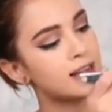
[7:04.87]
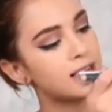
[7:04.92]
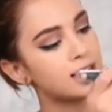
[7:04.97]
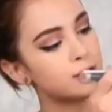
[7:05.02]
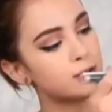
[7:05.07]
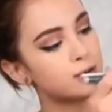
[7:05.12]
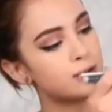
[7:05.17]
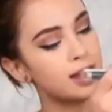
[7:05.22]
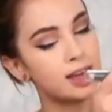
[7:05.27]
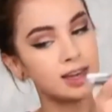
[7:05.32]

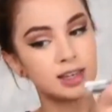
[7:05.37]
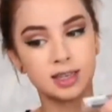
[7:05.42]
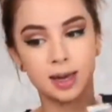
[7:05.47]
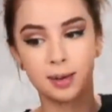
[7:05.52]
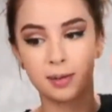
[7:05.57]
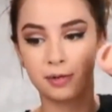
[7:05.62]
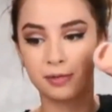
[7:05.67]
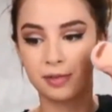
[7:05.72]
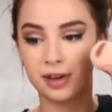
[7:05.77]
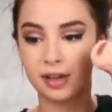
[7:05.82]
like to take
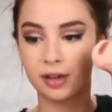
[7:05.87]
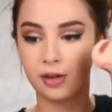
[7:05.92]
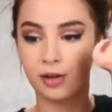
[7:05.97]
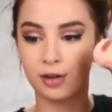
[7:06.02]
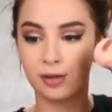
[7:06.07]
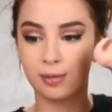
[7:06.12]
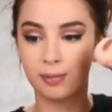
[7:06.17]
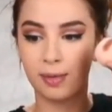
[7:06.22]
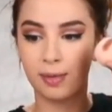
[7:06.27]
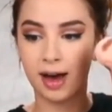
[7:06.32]
some of it
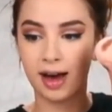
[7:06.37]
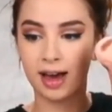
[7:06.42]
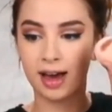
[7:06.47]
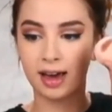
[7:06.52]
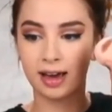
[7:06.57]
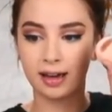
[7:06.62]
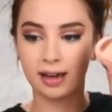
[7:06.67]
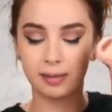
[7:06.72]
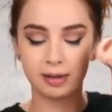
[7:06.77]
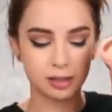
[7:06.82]
on
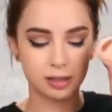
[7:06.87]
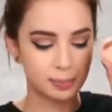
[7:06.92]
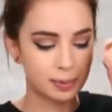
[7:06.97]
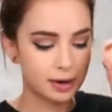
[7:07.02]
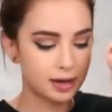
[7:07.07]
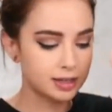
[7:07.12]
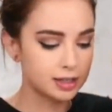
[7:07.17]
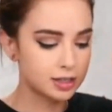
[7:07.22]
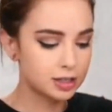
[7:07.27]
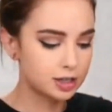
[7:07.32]
my
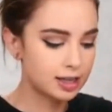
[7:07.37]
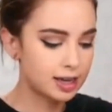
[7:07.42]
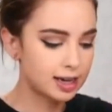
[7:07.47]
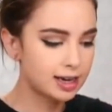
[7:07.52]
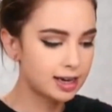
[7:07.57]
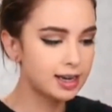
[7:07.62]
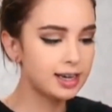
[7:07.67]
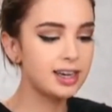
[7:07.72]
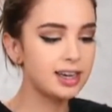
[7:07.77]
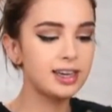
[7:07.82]
sponge
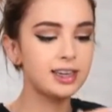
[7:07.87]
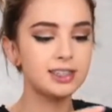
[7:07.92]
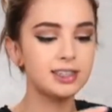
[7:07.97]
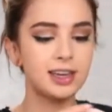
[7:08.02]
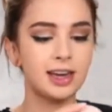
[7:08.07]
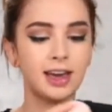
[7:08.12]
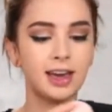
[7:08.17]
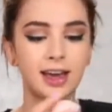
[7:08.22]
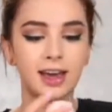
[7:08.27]
like this,